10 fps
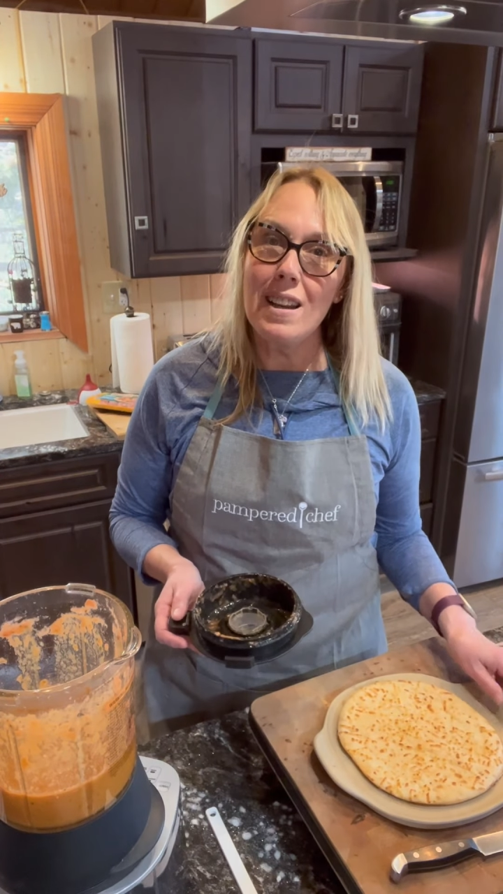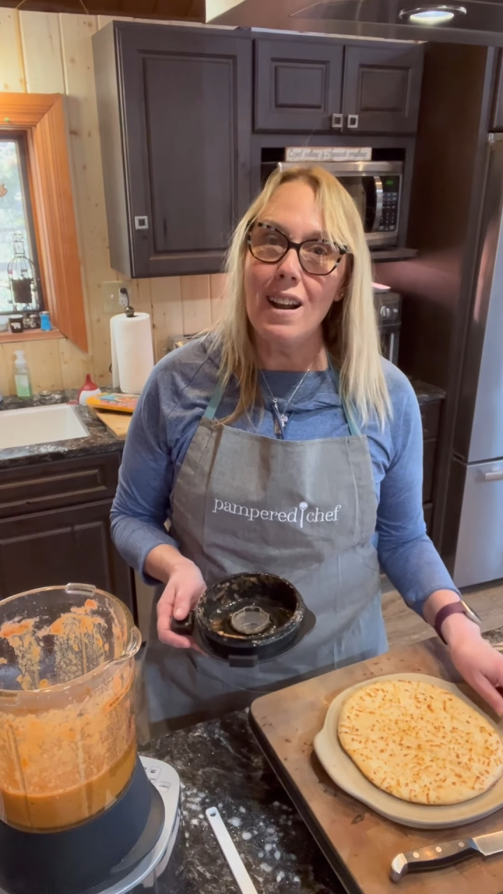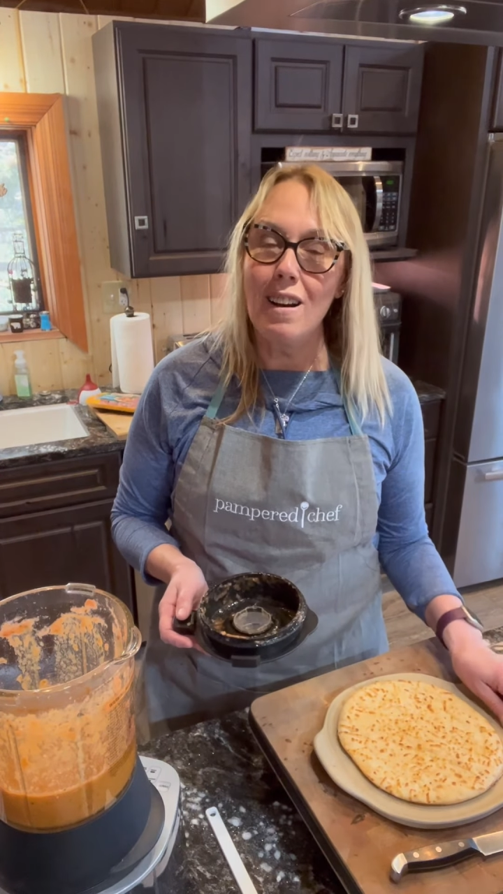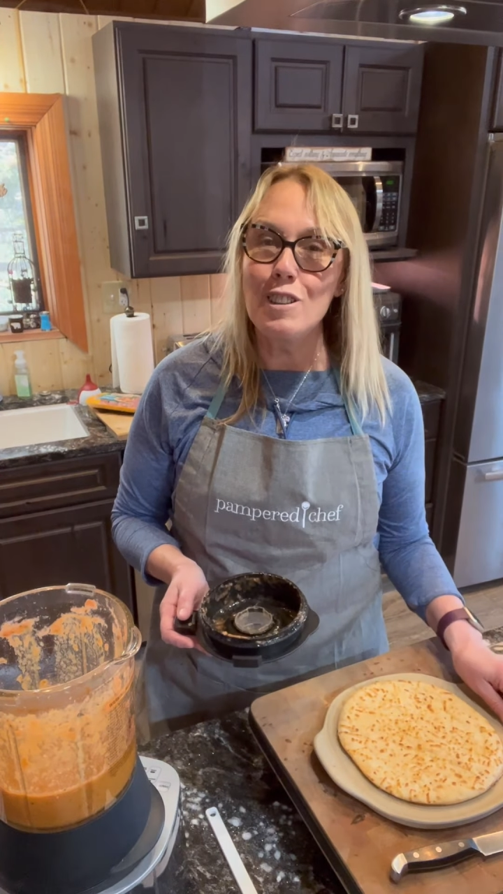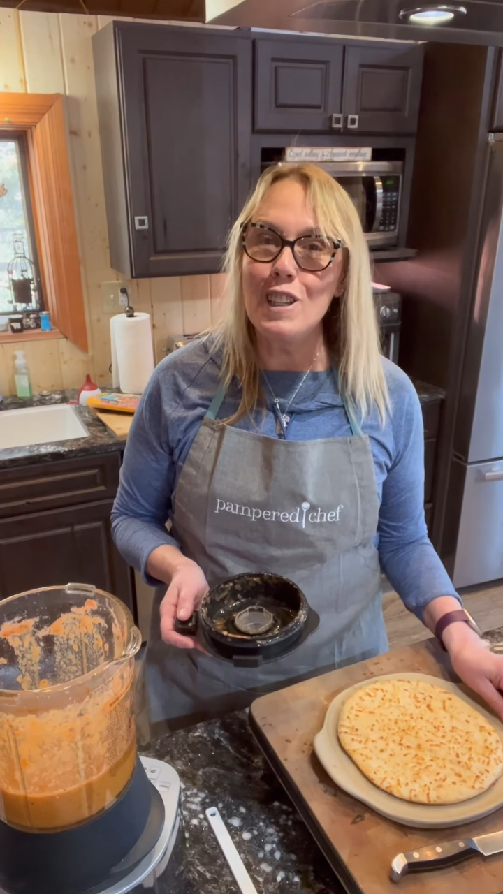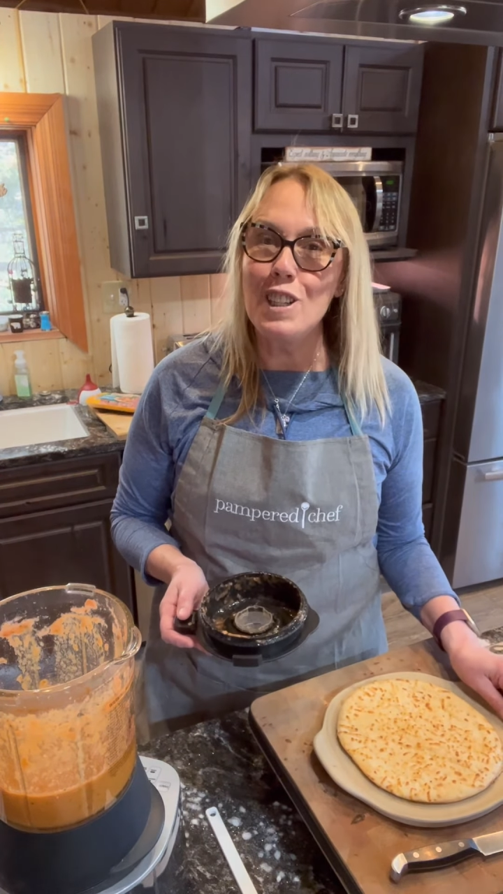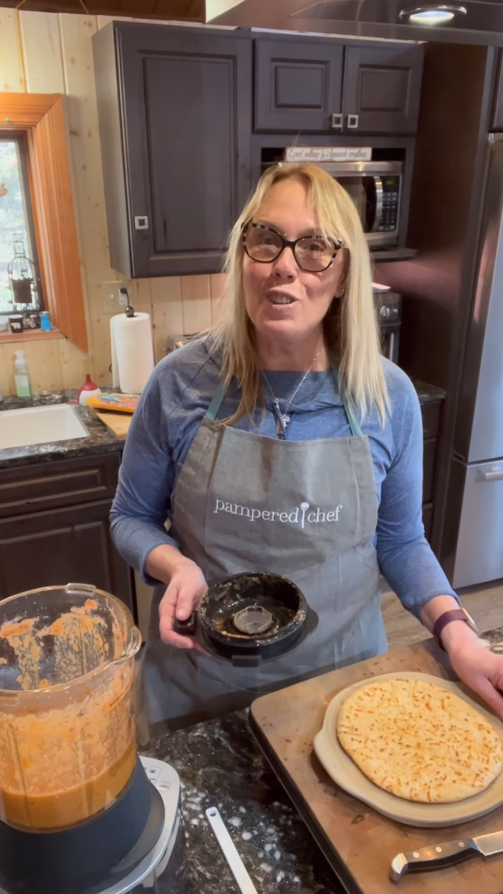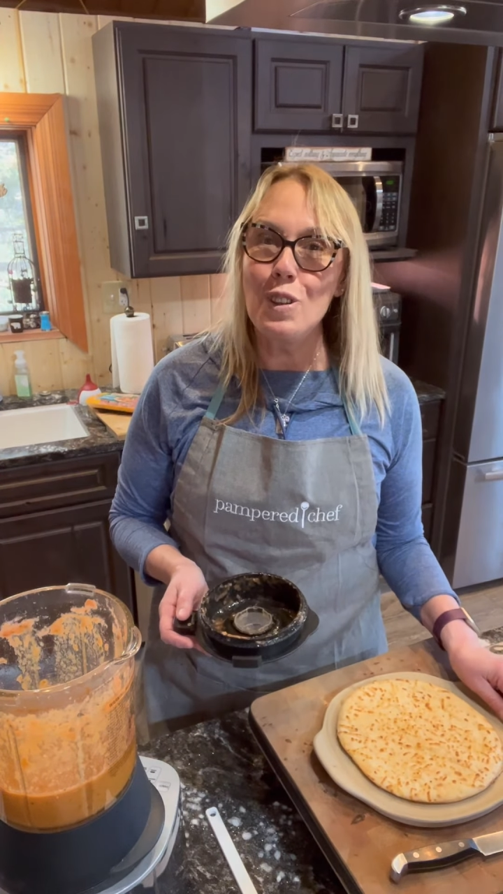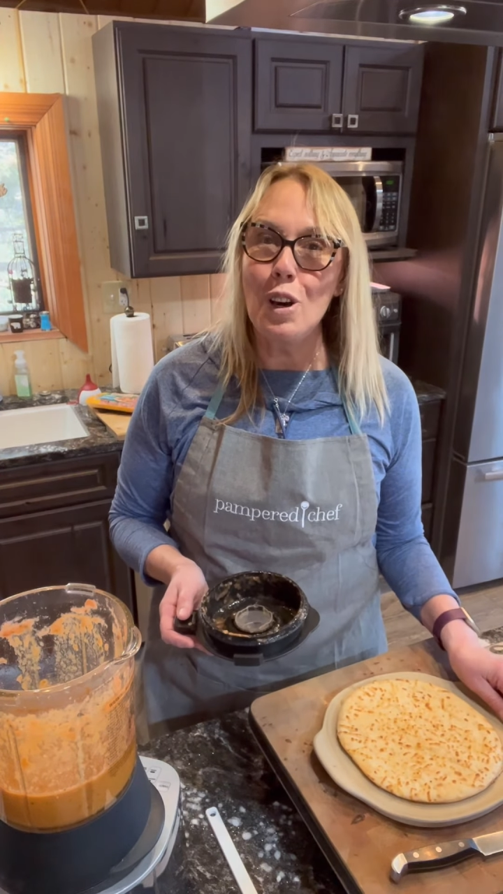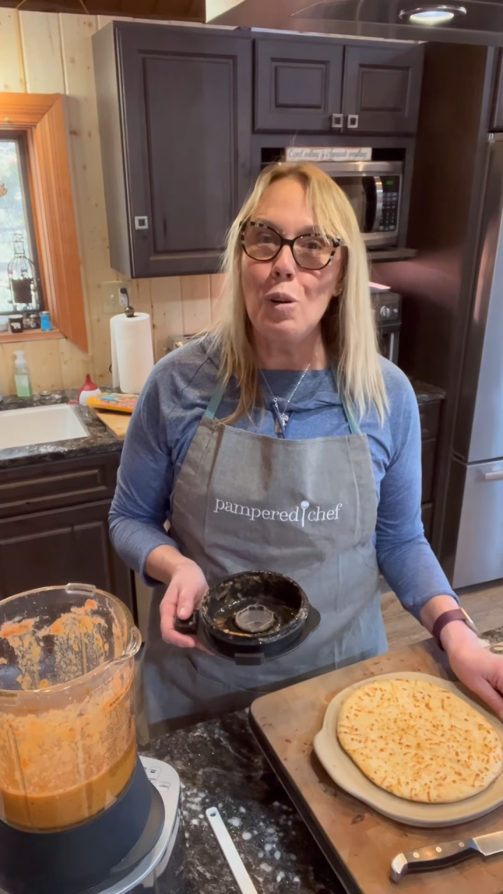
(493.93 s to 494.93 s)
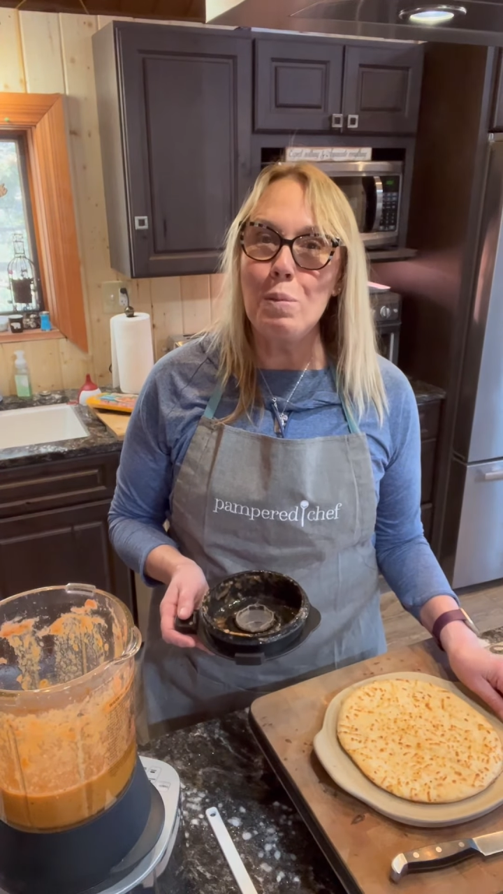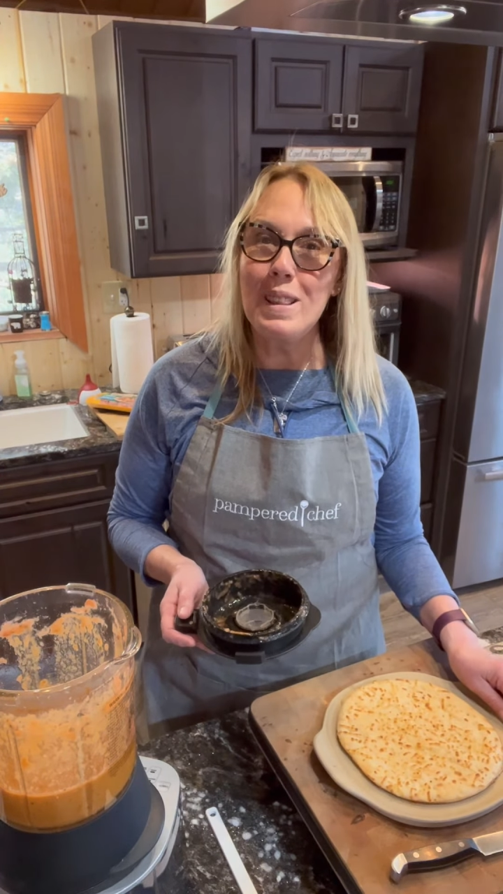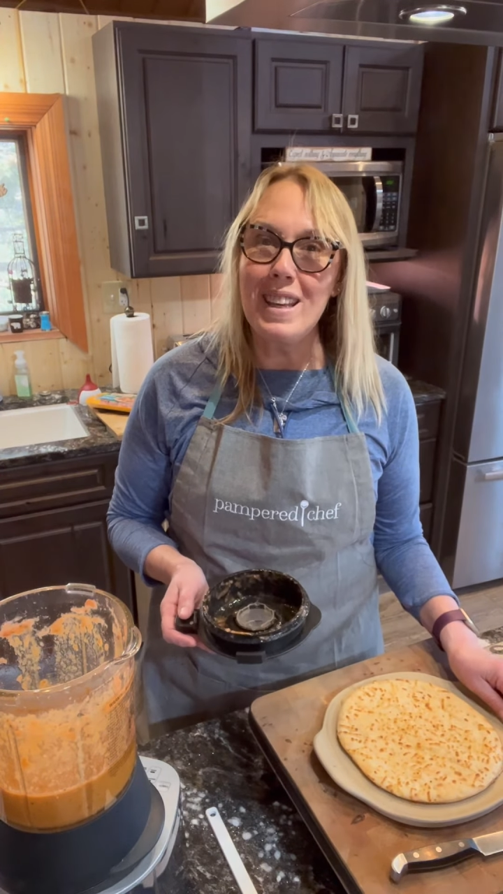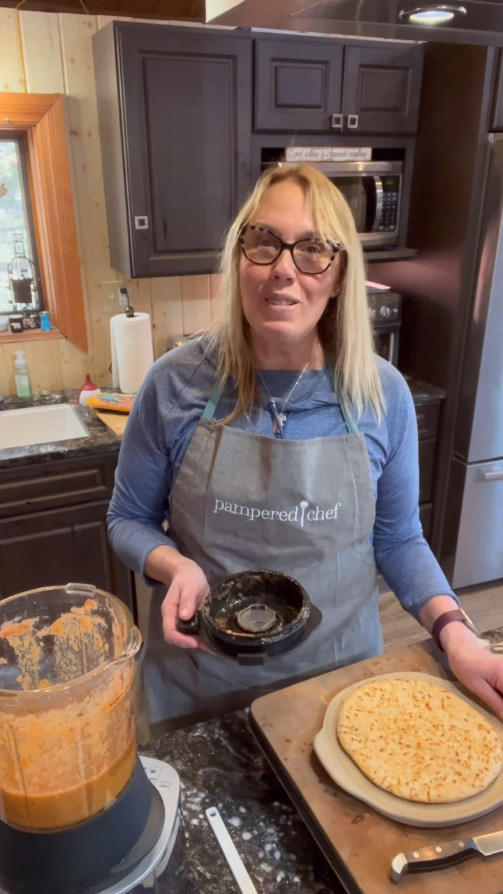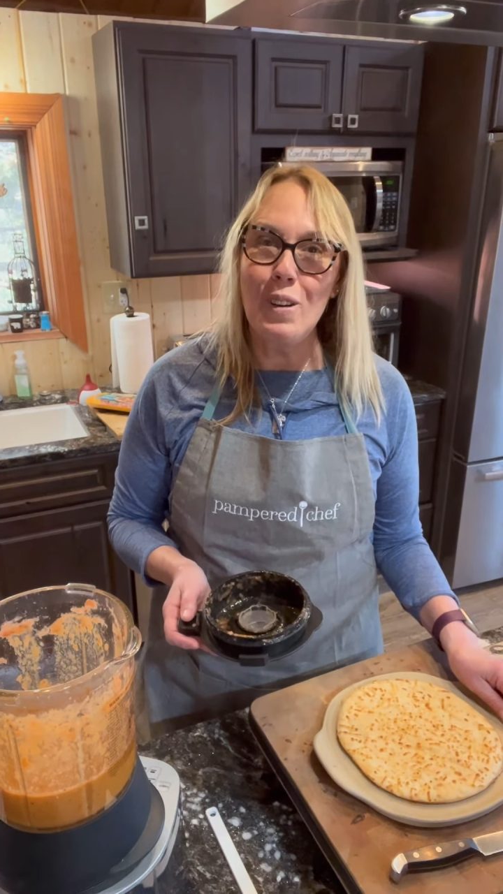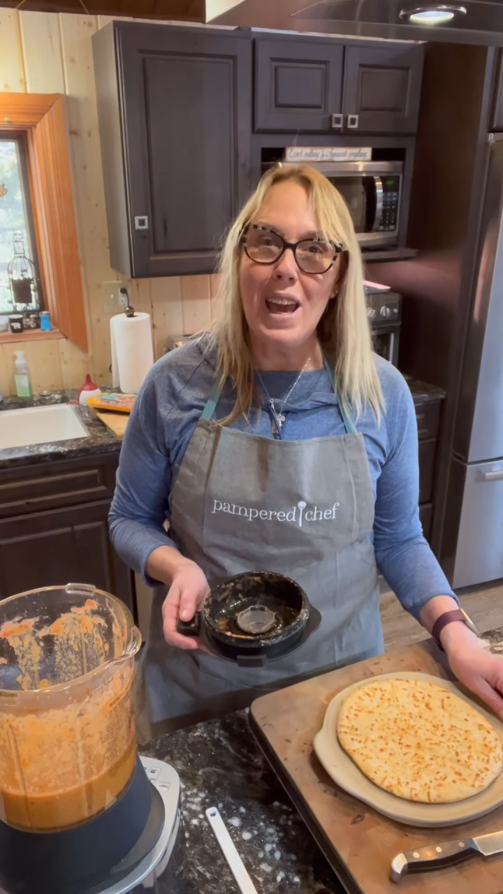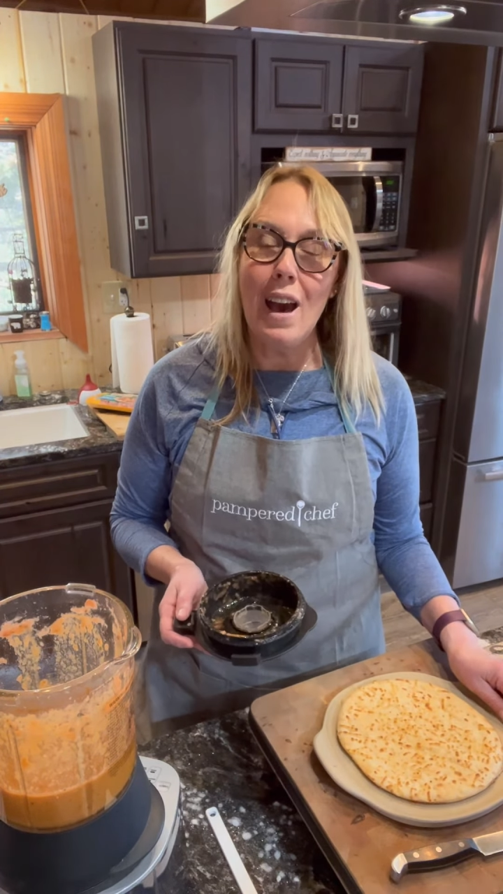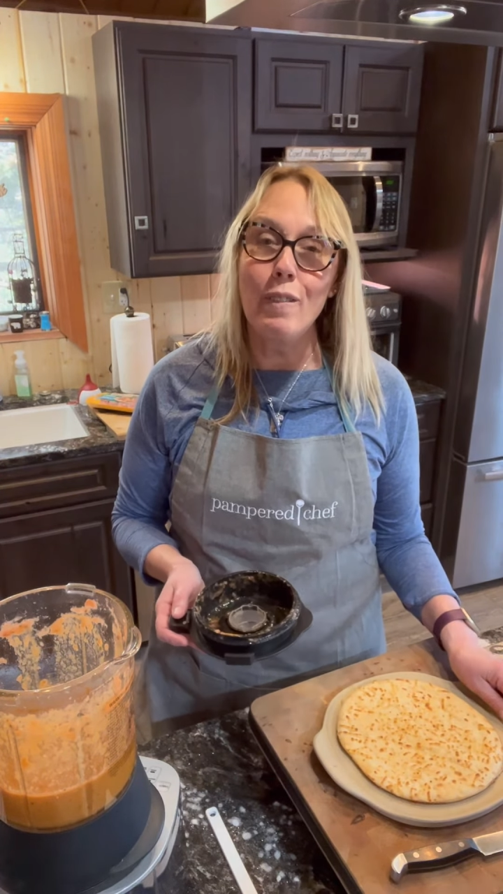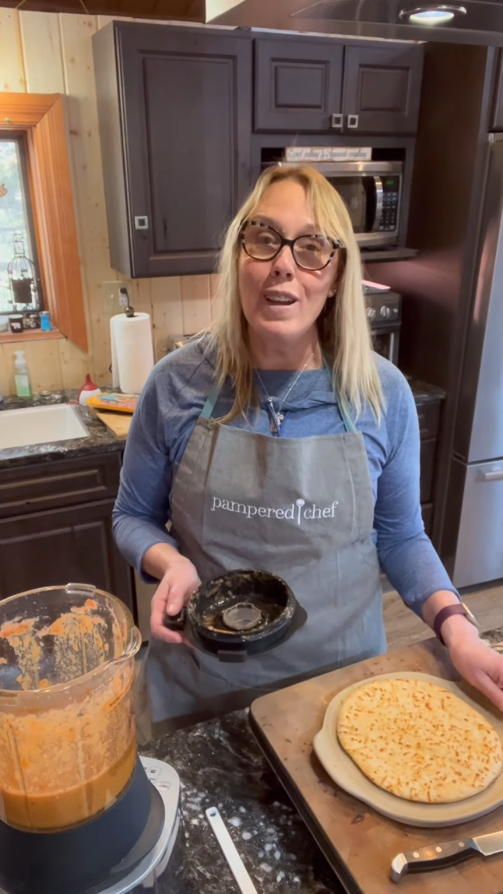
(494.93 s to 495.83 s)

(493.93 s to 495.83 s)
and I'll send you the open link we have.